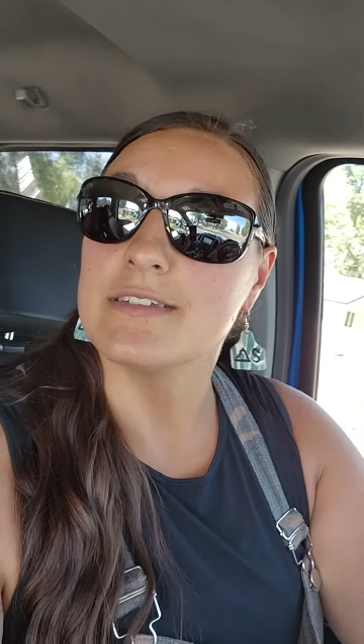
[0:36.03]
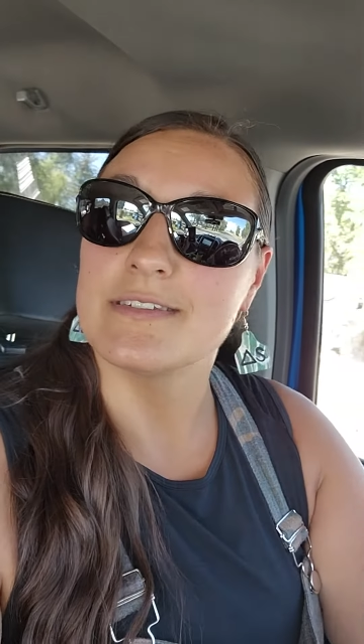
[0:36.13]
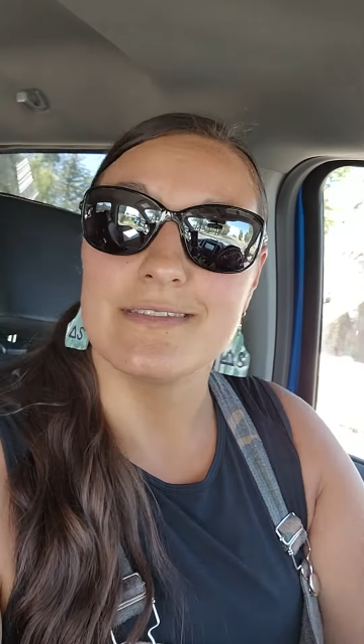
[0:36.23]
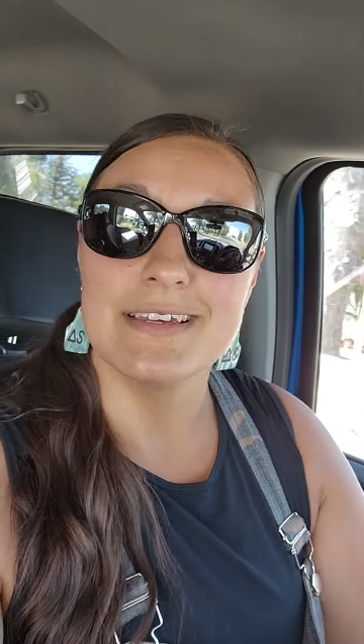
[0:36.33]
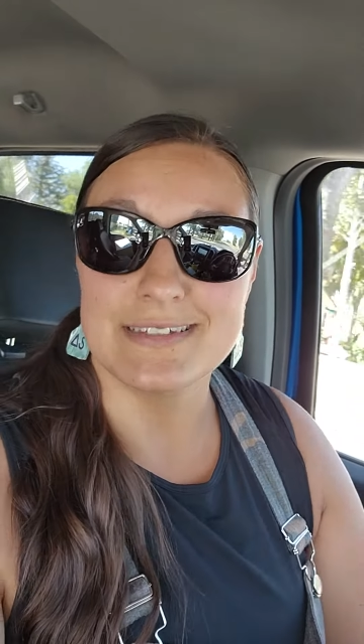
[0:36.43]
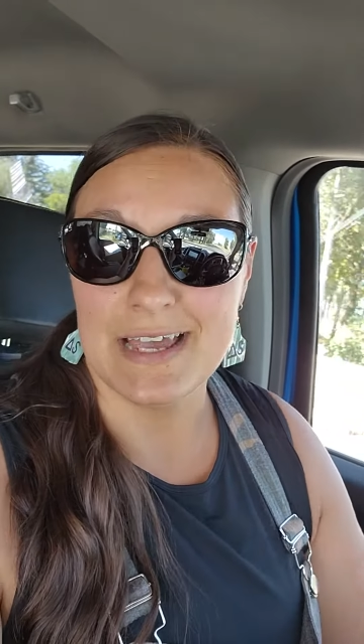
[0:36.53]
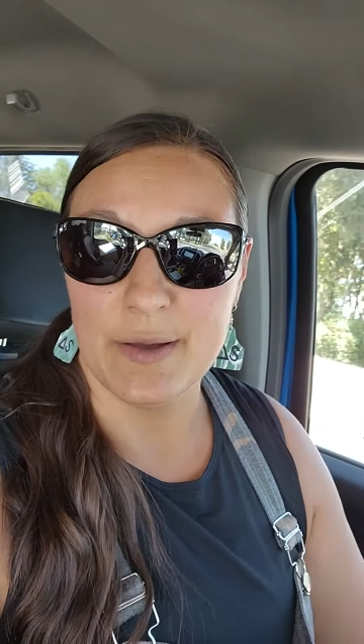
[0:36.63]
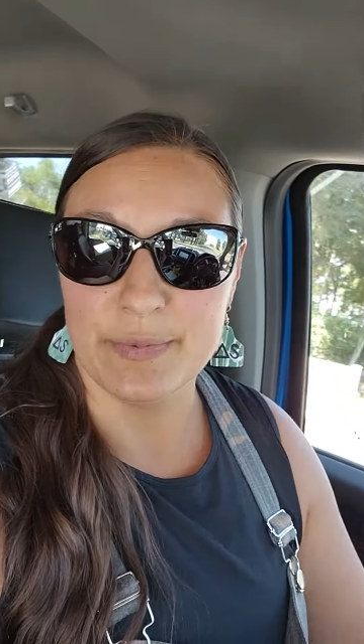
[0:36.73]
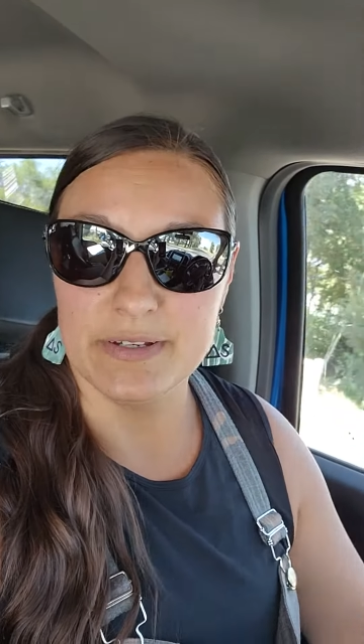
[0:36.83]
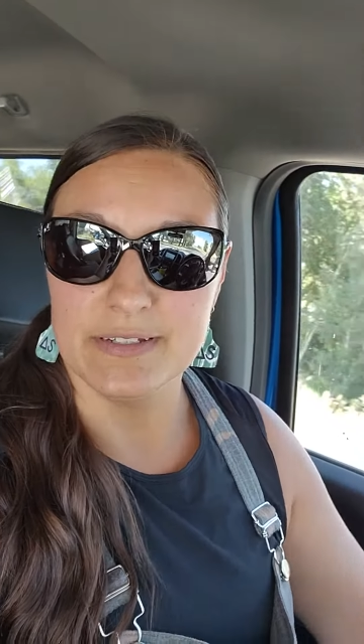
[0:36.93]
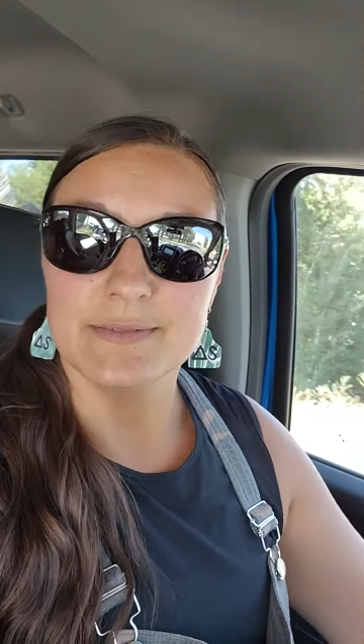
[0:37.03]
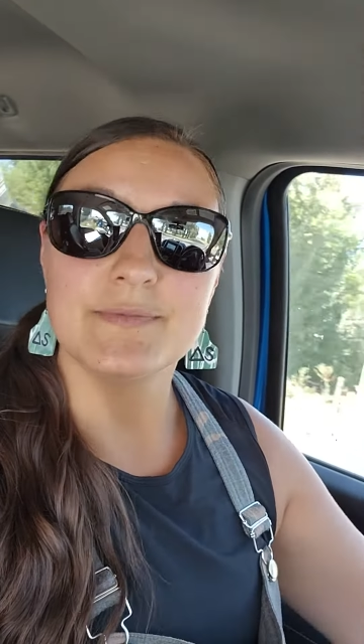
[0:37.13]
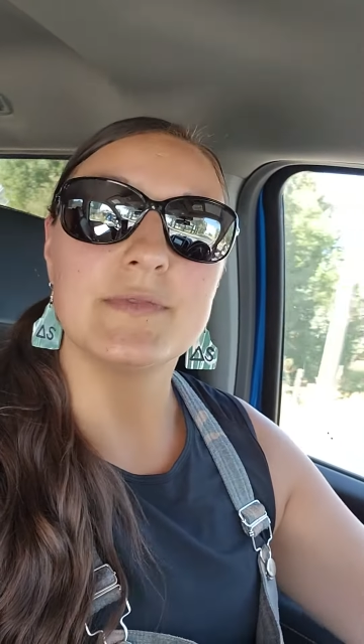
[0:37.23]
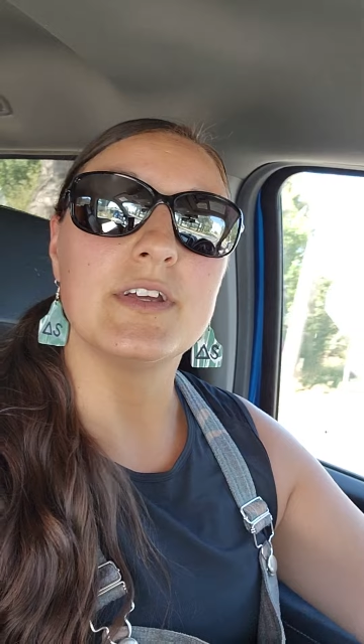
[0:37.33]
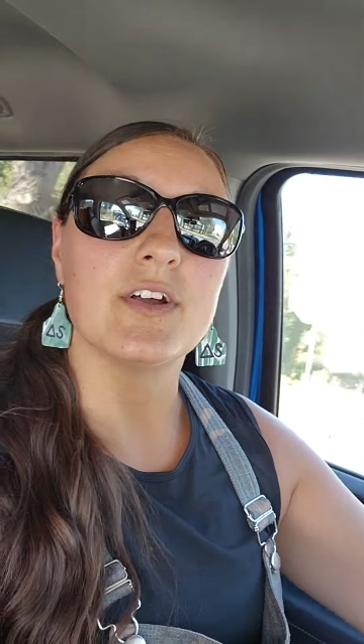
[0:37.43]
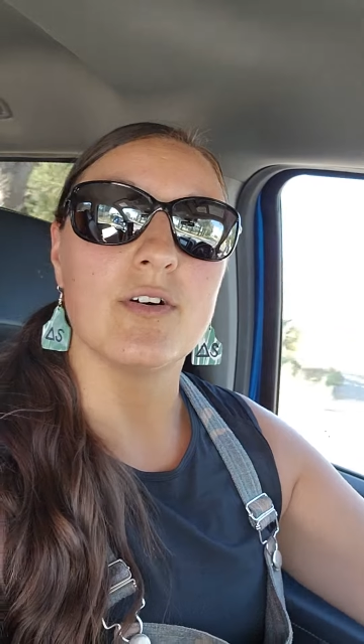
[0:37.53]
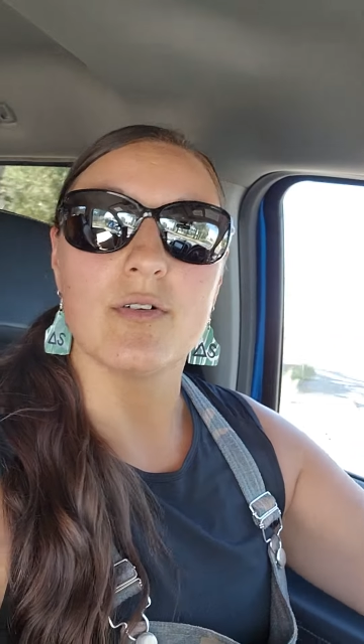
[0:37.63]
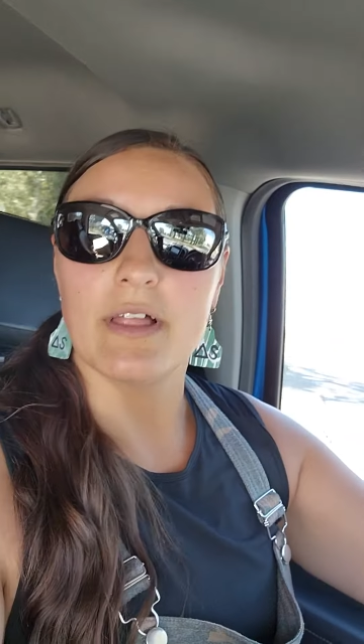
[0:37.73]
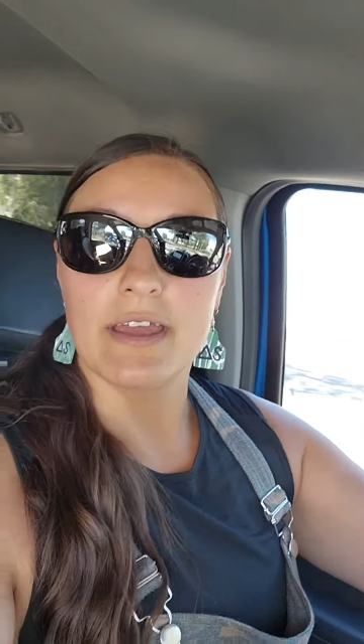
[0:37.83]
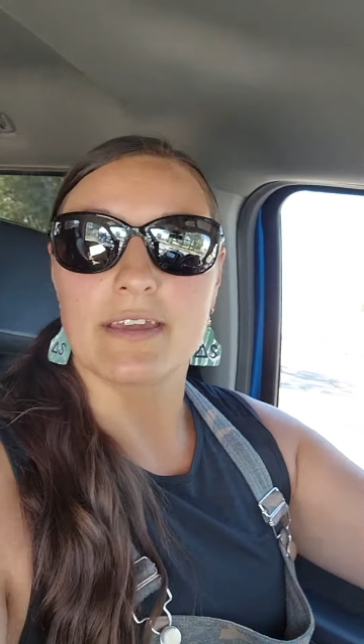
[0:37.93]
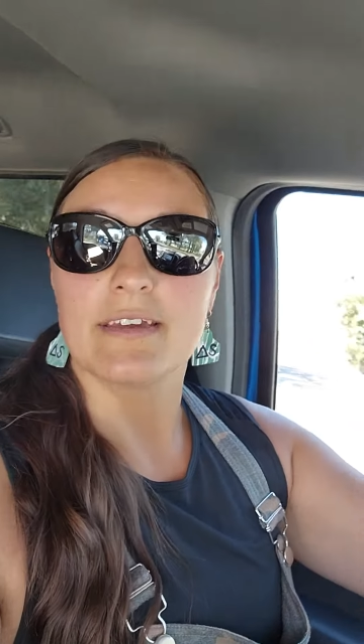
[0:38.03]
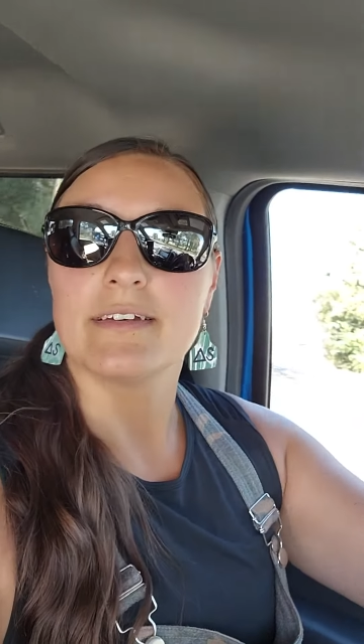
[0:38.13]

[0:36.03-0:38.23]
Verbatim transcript: is this happened. You know, like,